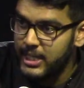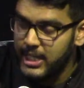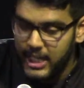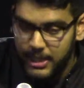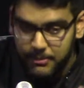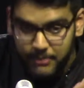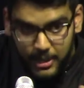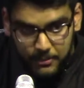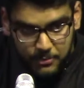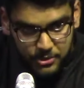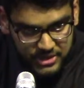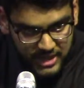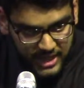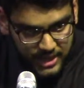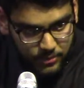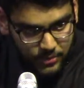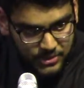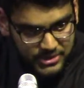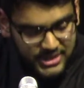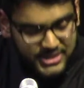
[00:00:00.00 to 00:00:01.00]
Imam
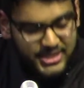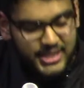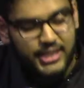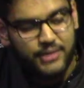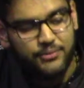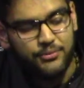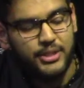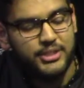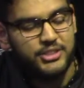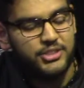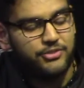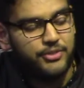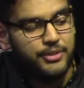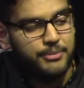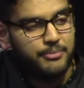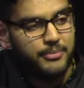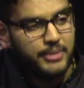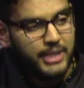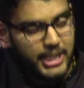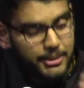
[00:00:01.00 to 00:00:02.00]
Hussein was sitting in front of him.
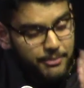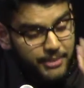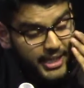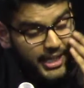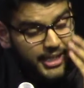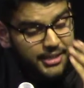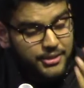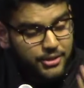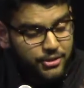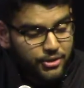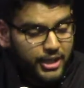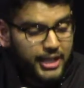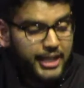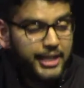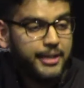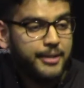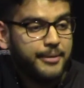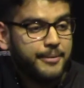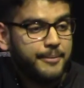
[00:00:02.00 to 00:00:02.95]
He began crying.